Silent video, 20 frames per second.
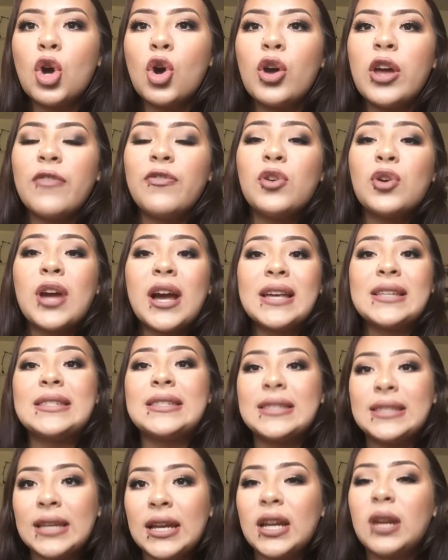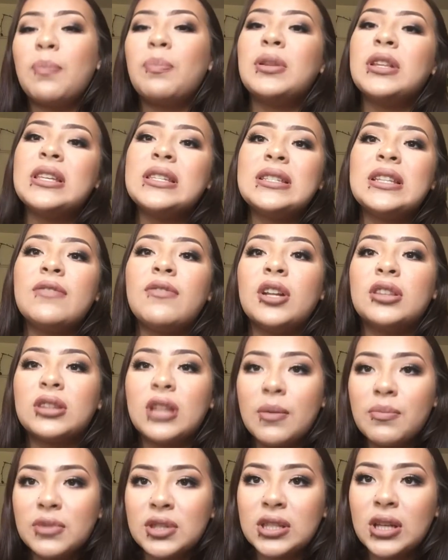If you guys did, please leave a
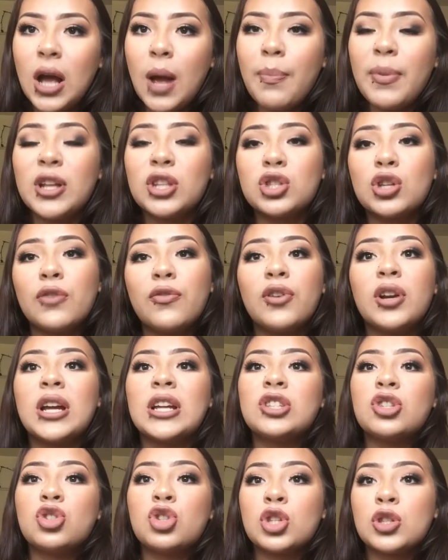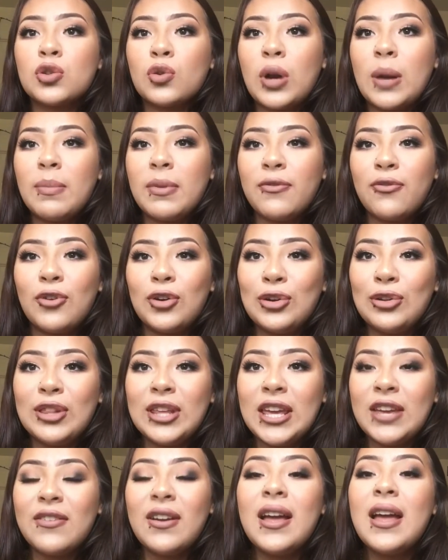thumbs up, and don't forget to subscribe before you
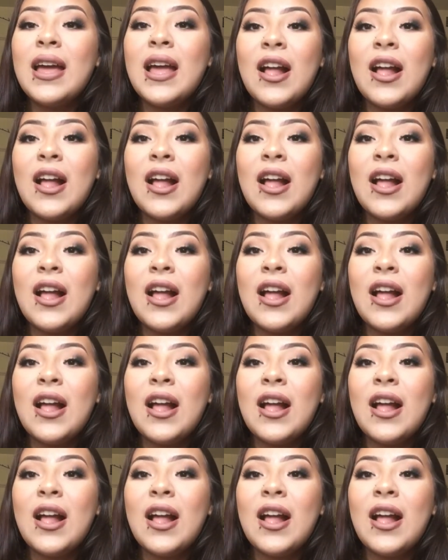leave.